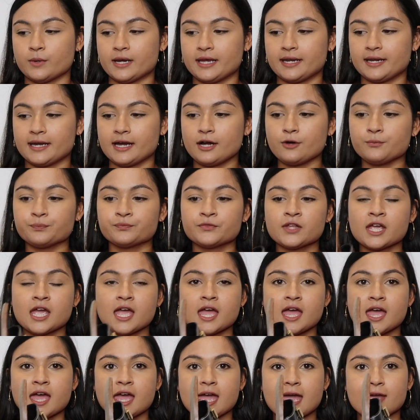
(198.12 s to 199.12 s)
wear now.
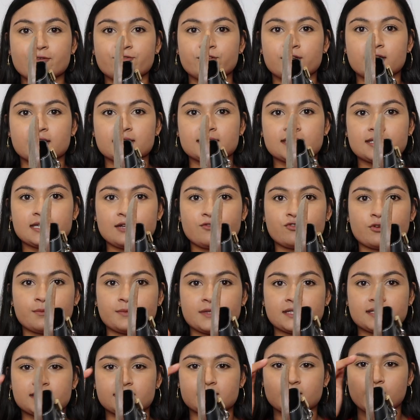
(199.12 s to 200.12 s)
If you can see
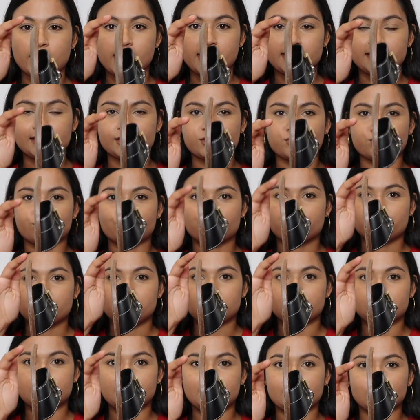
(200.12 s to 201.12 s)
from the side, it's
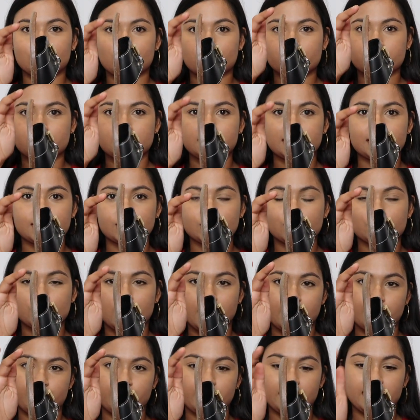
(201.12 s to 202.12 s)
really lost its
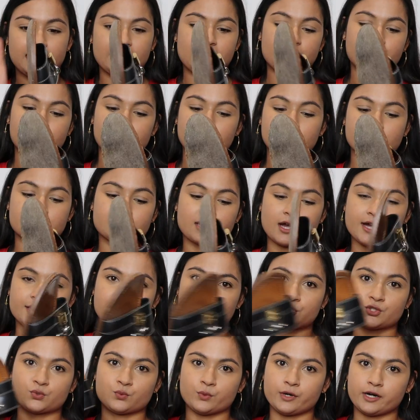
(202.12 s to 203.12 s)
shape here because I
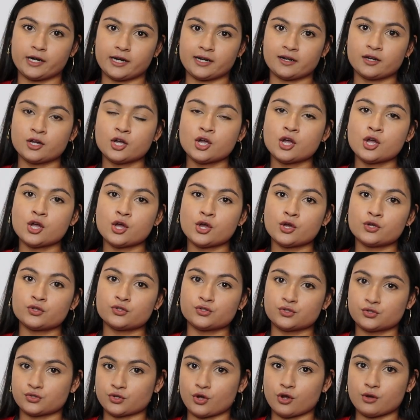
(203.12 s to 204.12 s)
just wear it
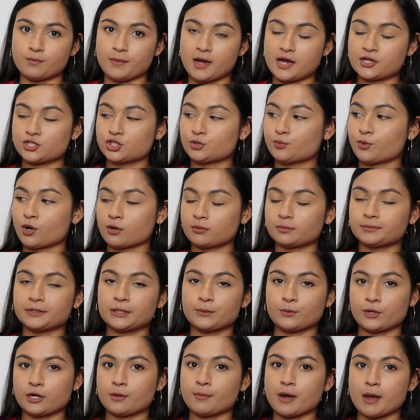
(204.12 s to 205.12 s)
so much.
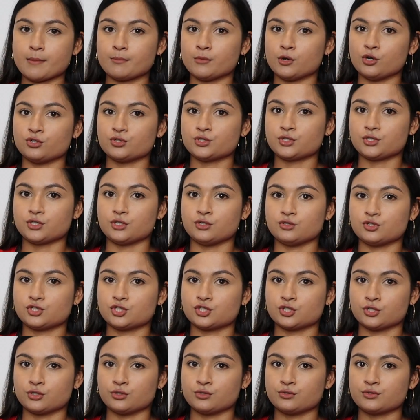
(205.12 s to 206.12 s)
Probably one of my most used
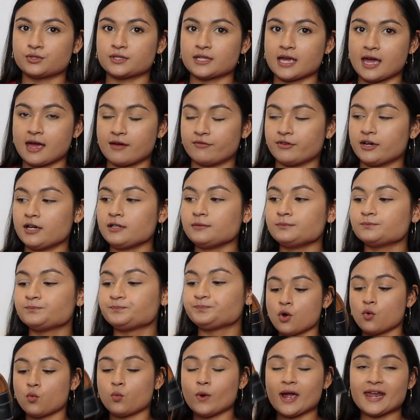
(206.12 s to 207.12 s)
shoes ever.
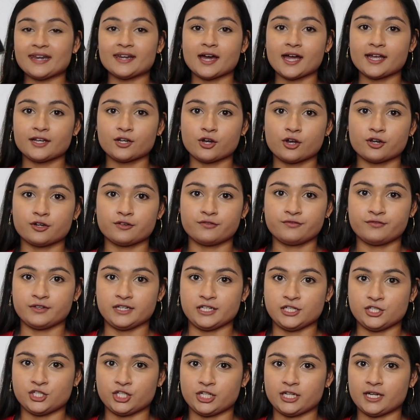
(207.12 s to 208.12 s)
When I go to
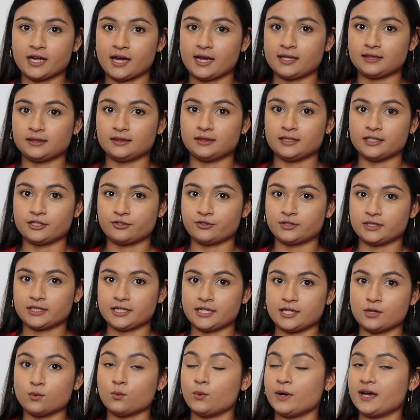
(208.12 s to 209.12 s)
Fiji, I
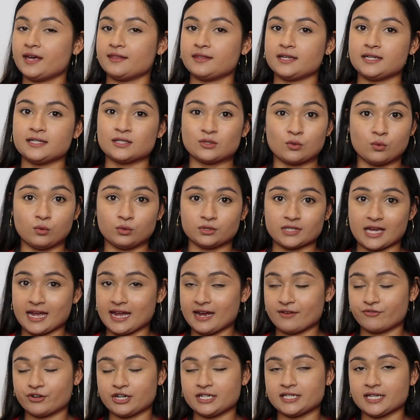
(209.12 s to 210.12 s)
literally wear these all
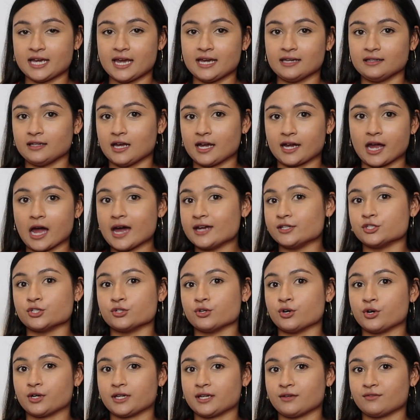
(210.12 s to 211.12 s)
day, every day. Like, I
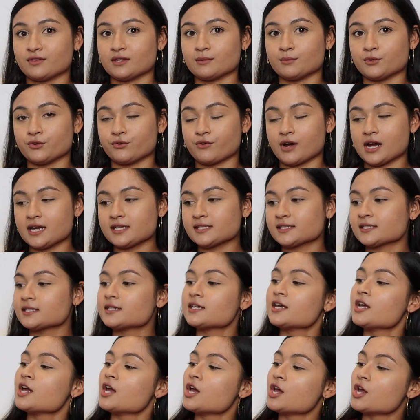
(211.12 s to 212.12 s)
do not give them a
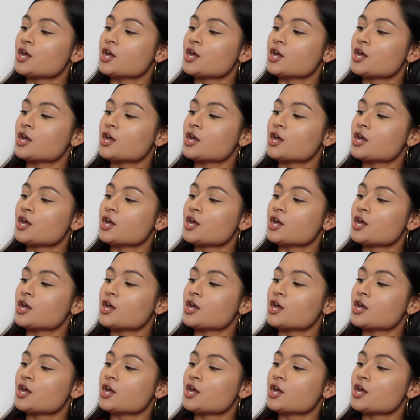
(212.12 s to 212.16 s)
rest.